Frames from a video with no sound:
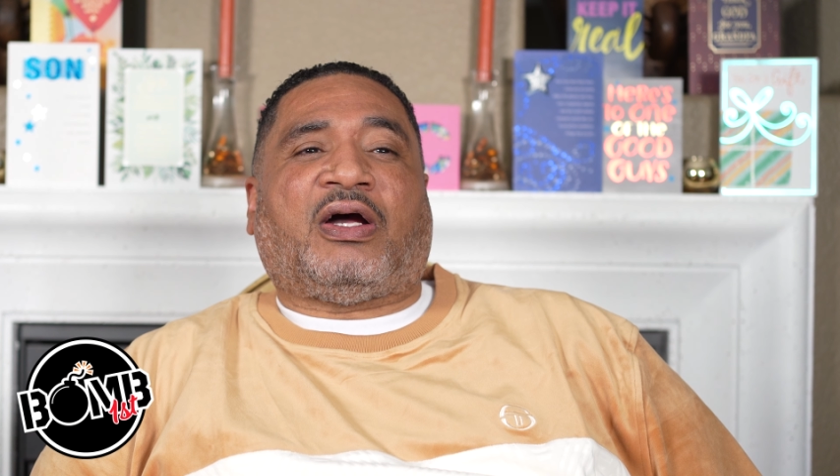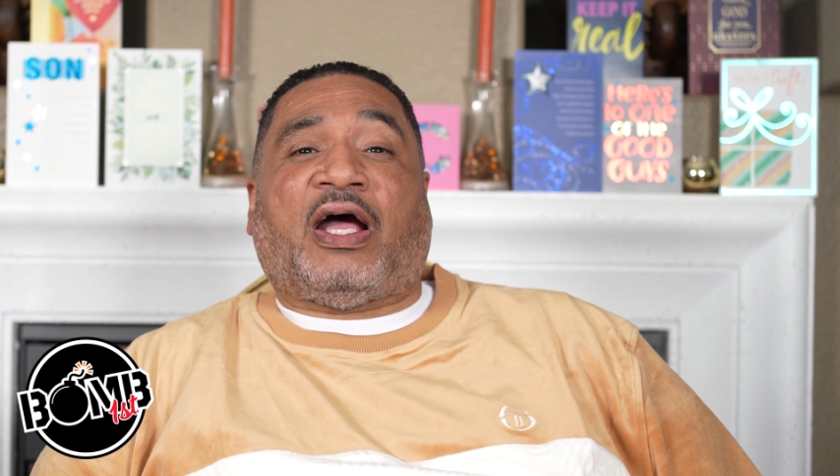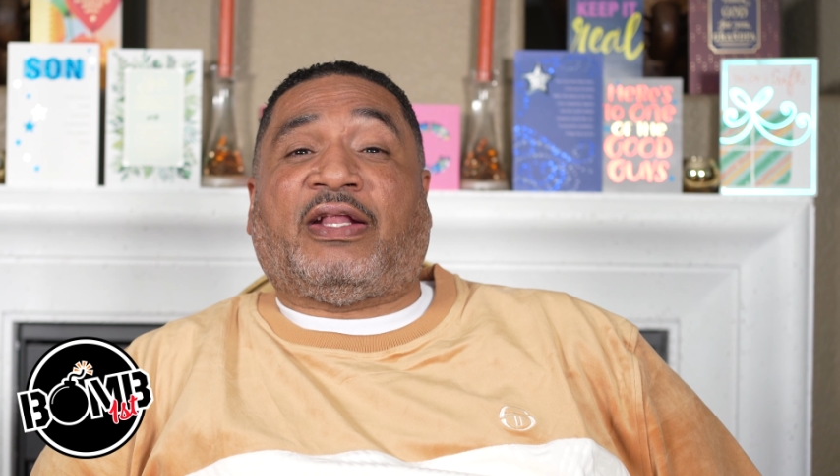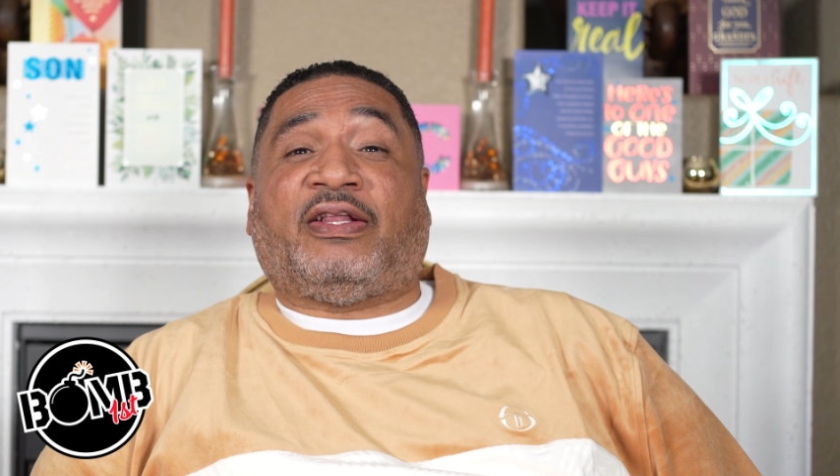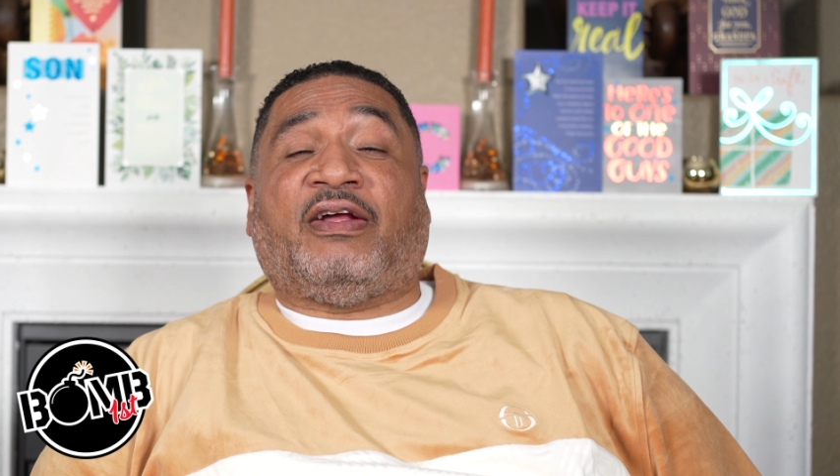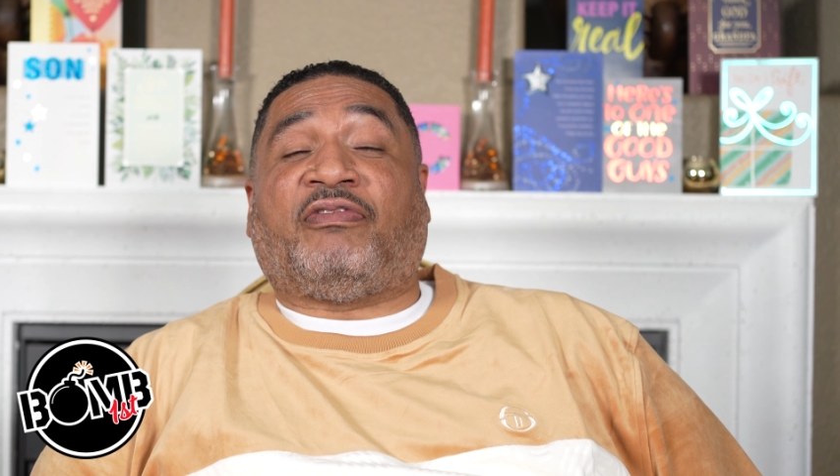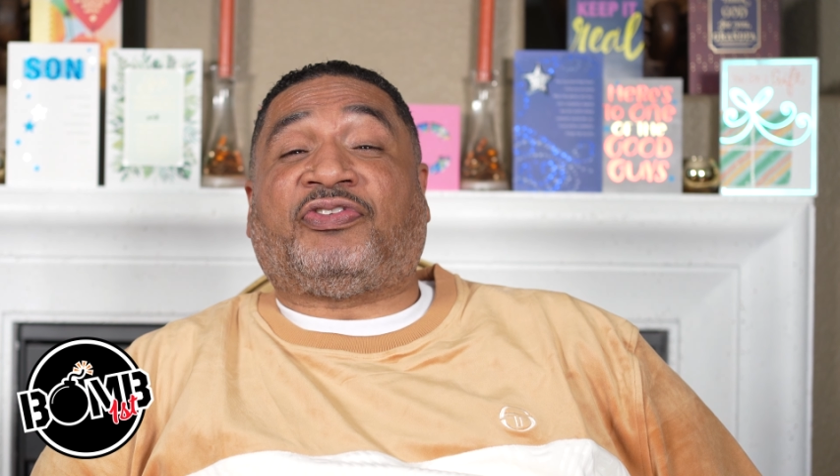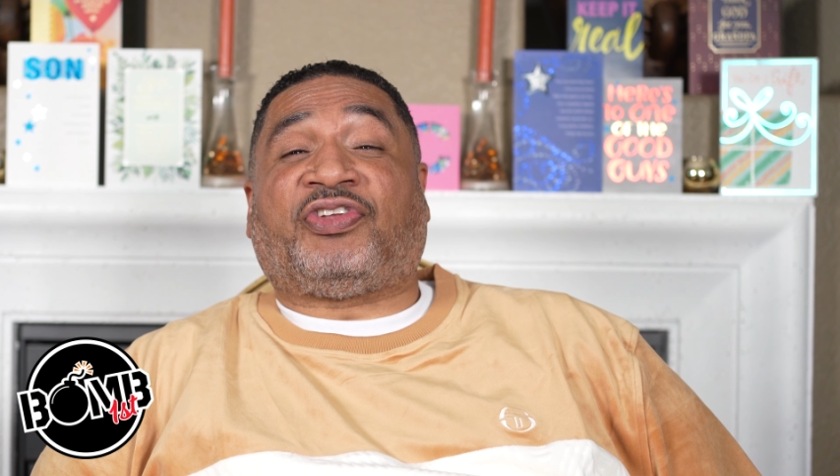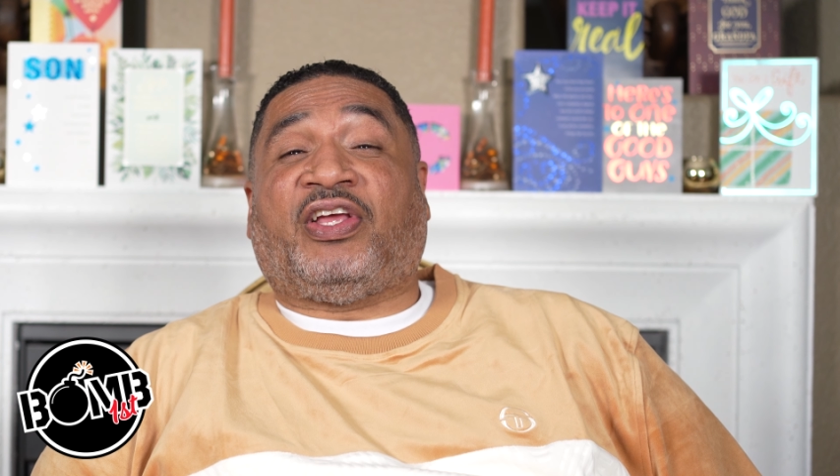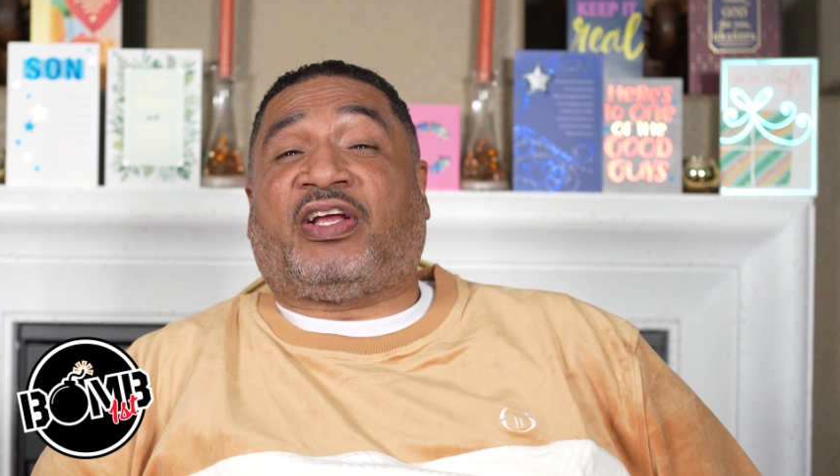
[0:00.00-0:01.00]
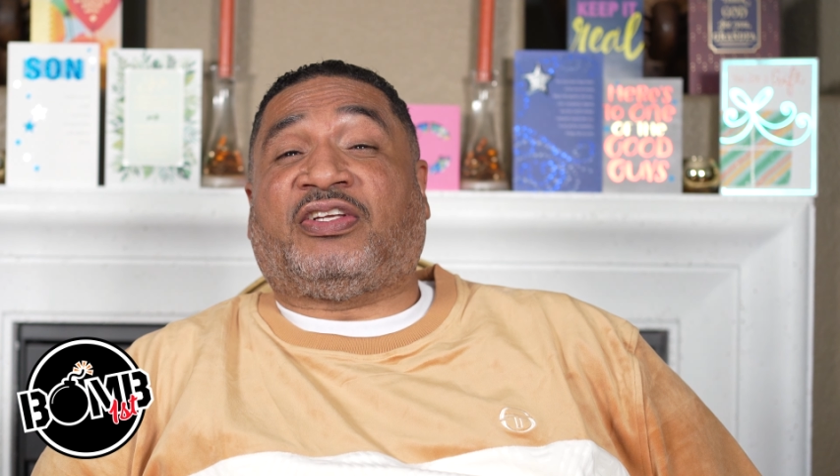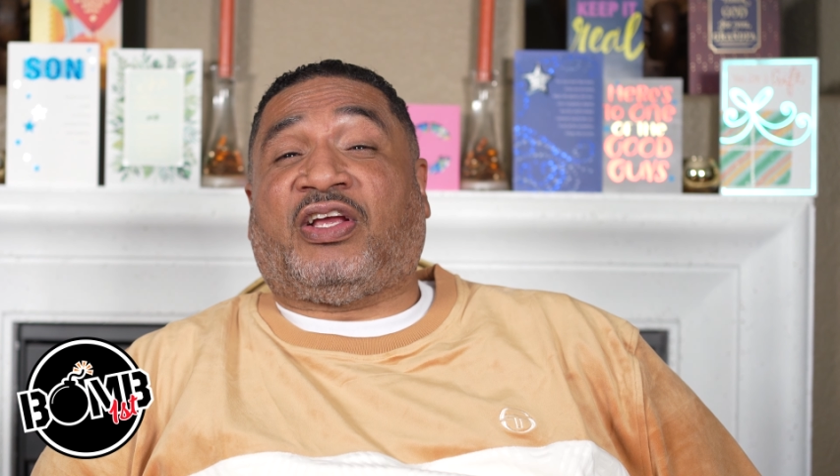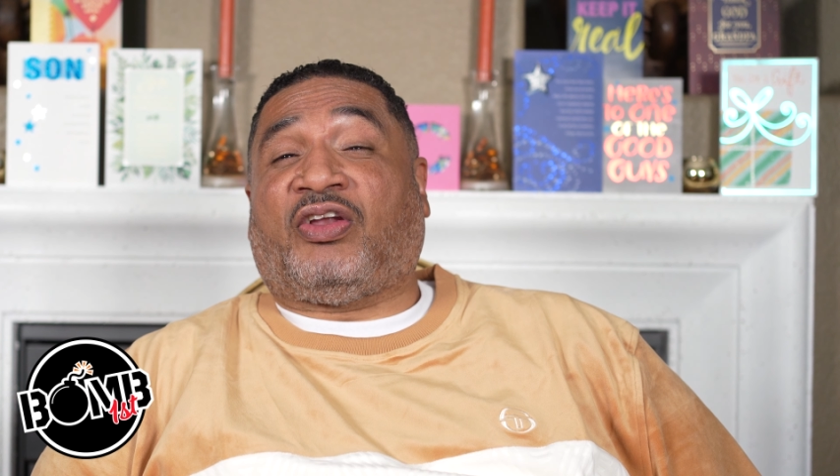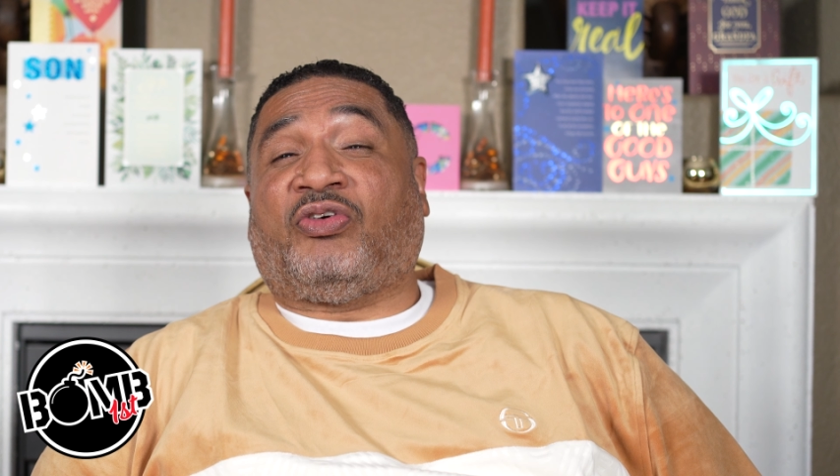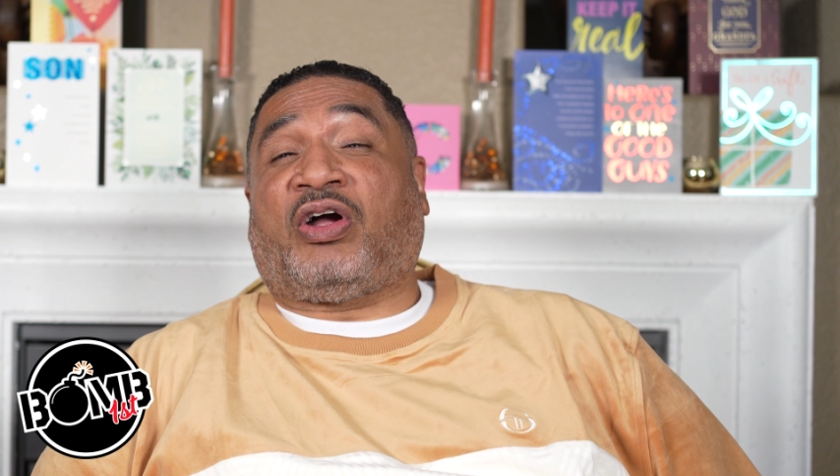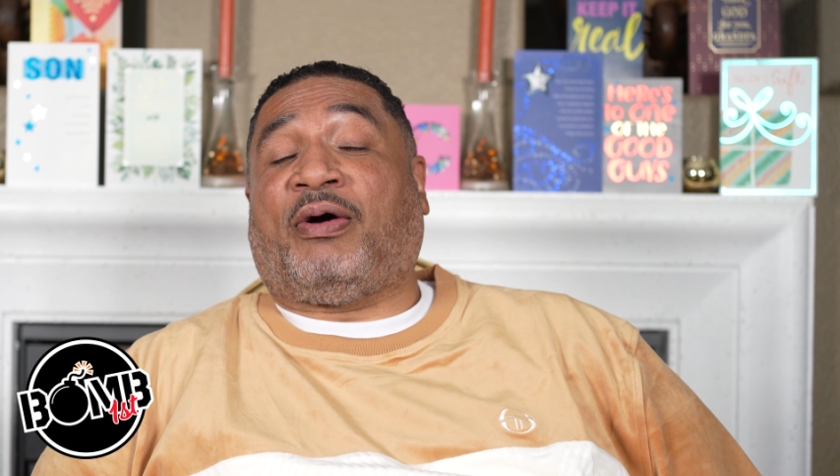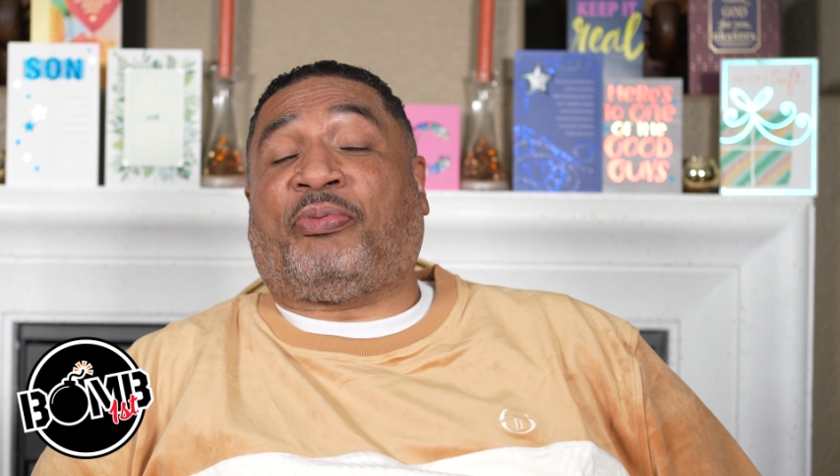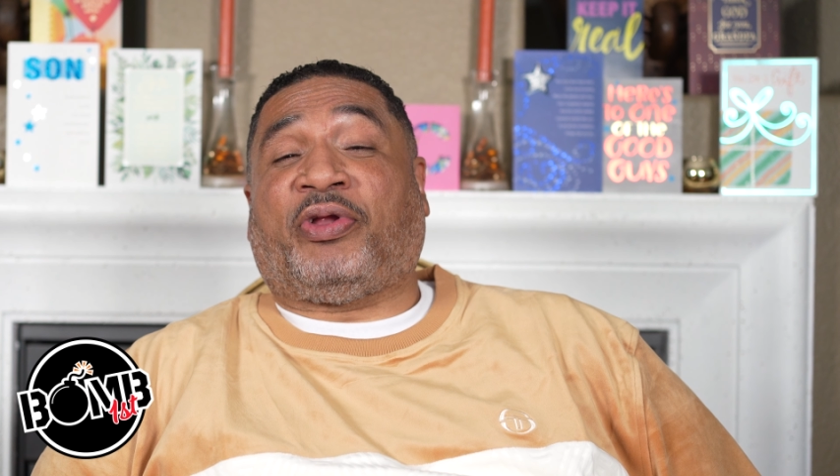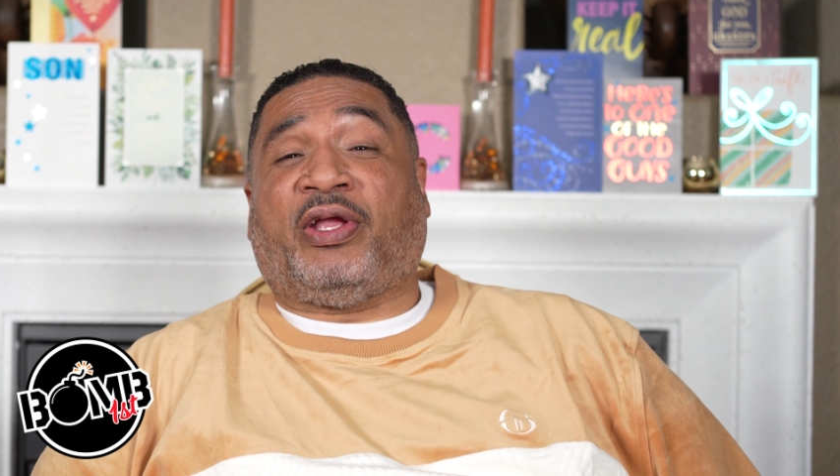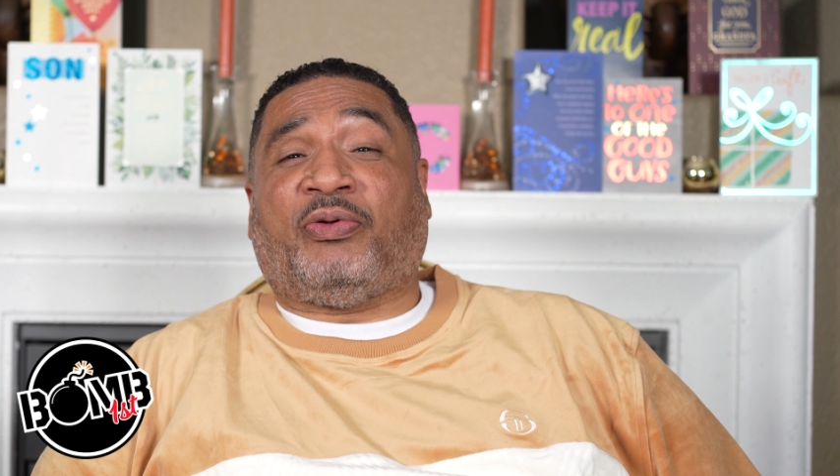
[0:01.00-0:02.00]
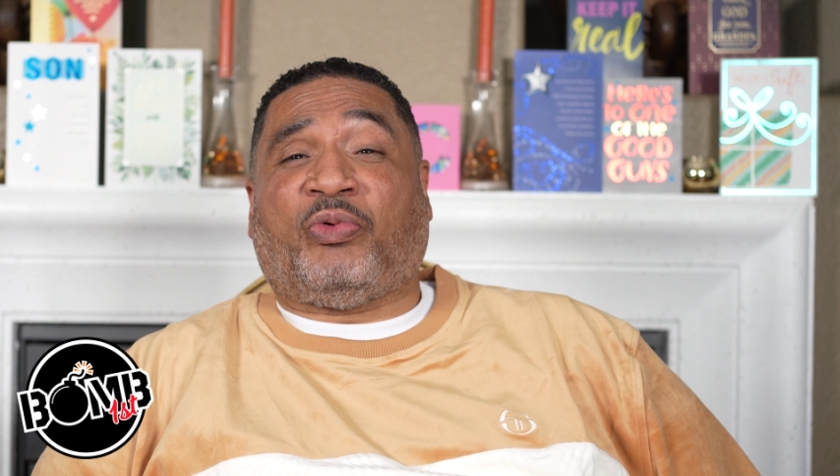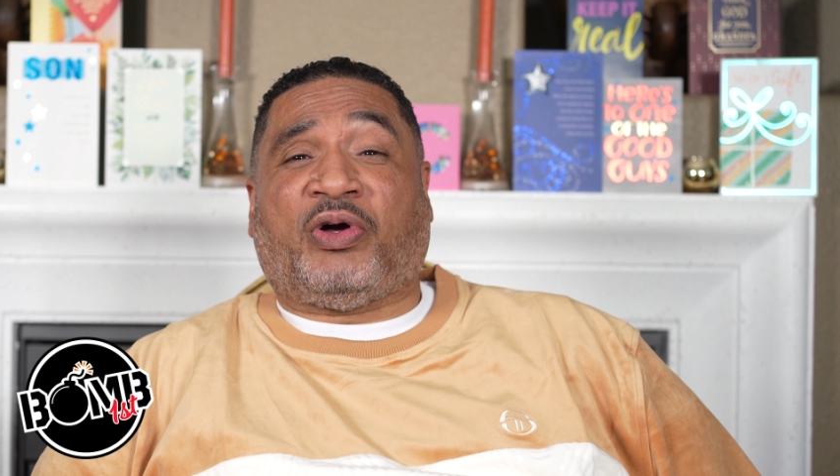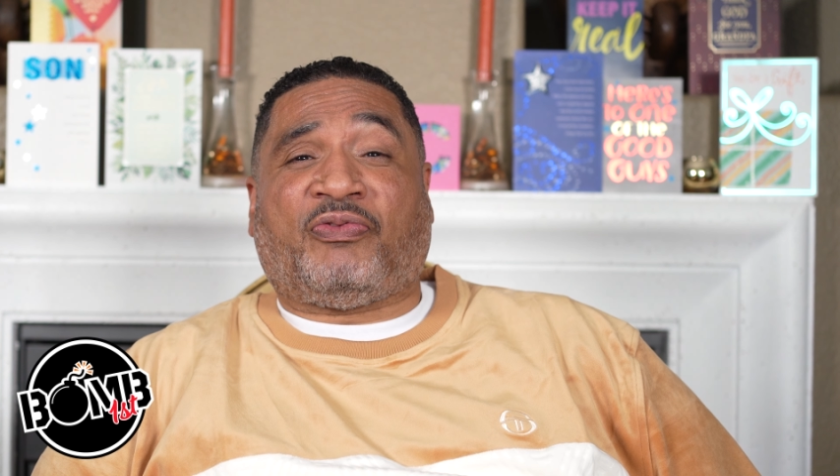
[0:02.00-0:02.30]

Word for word: I never said, because y'all don't comprehend well,